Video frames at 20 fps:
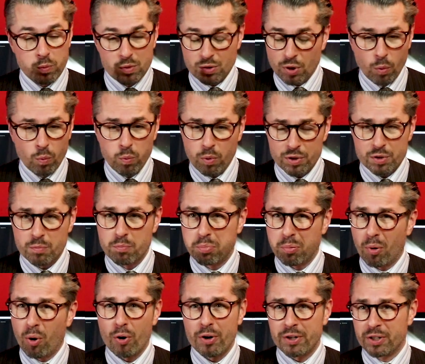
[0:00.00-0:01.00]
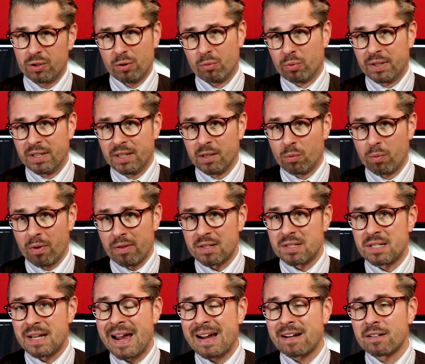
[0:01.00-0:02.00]
don't want to bore you here with the
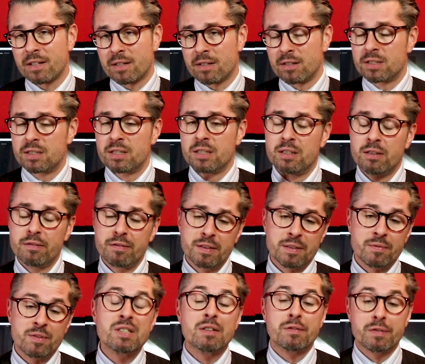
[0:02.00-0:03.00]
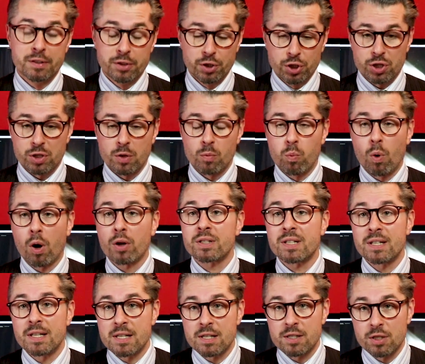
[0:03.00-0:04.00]
technical definition. What
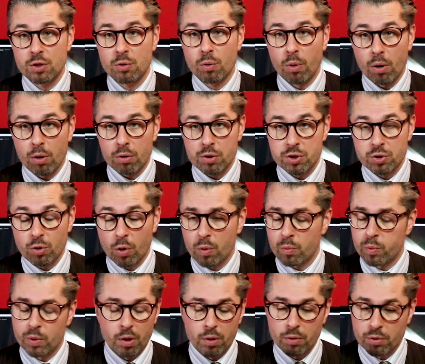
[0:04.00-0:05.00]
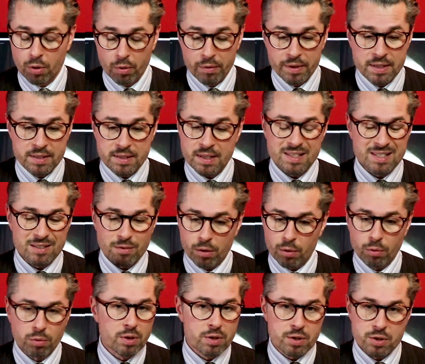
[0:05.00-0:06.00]
is new old stock? We all know this. It's
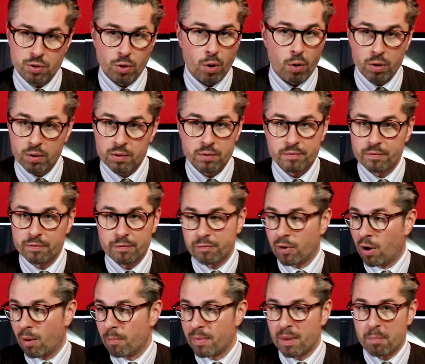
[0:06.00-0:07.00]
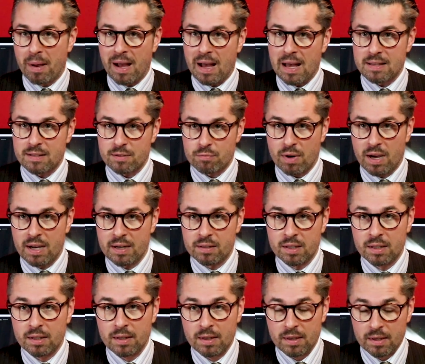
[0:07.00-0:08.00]
old stock from the past, right?
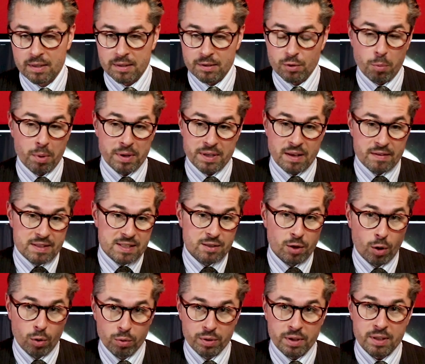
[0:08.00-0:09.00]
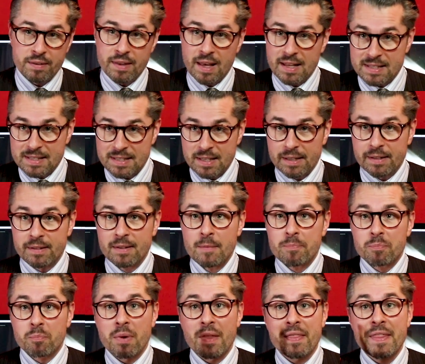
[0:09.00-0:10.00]
Nobody has sold it, that's it.
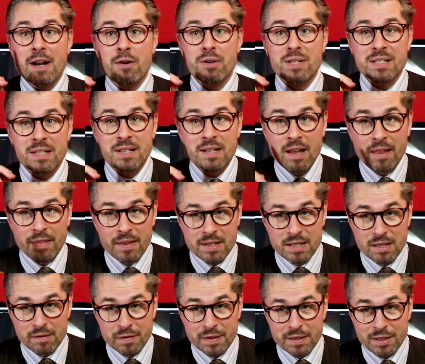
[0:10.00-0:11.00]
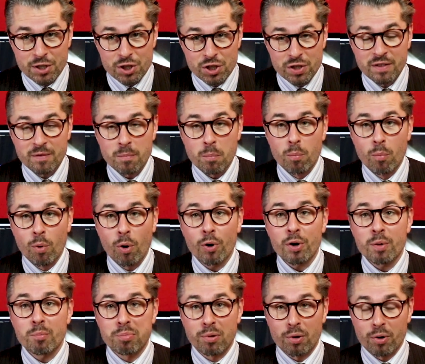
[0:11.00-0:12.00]
But there is another definition more
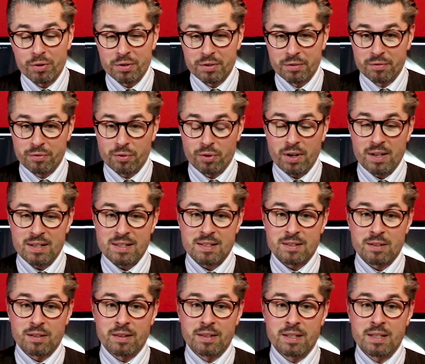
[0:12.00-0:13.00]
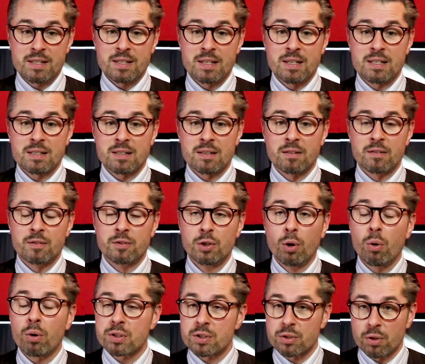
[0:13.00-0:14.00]
important for us, and this is new
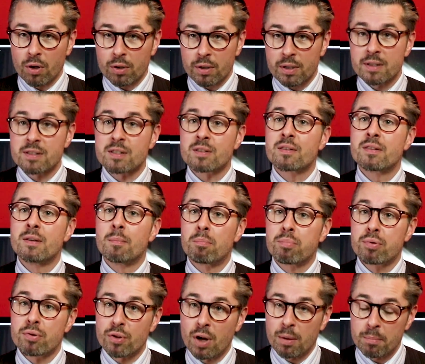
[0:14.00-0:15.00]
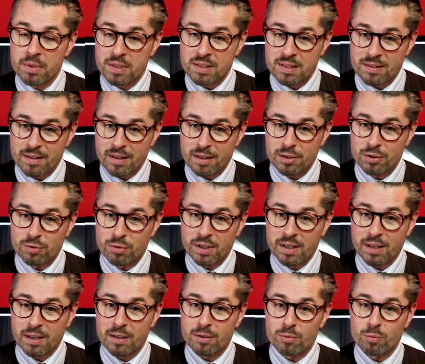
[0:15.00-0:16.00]
old stock is the promise that you
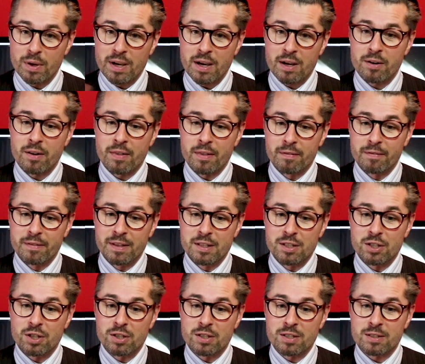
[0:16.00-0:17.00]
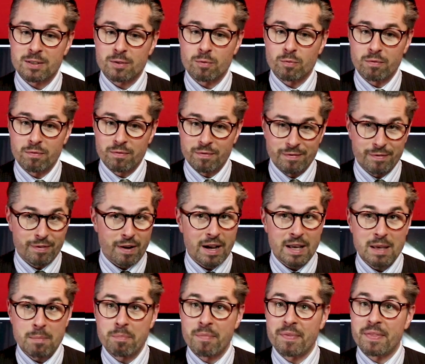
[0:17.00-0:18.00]
can wear the vintage
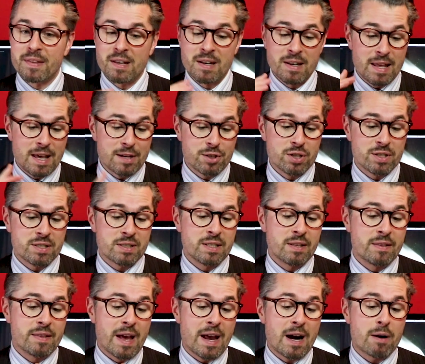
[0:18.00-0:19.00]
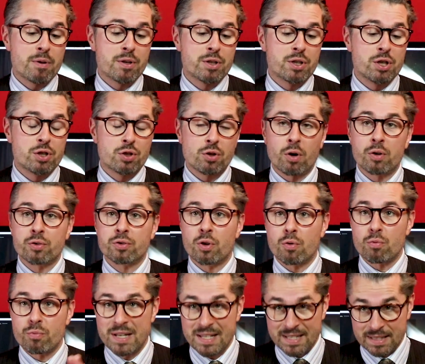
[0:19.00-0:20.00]
vibe, the legacy, the heritage on your
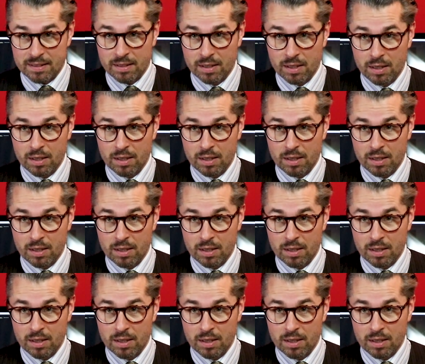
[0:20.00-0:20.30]
wrist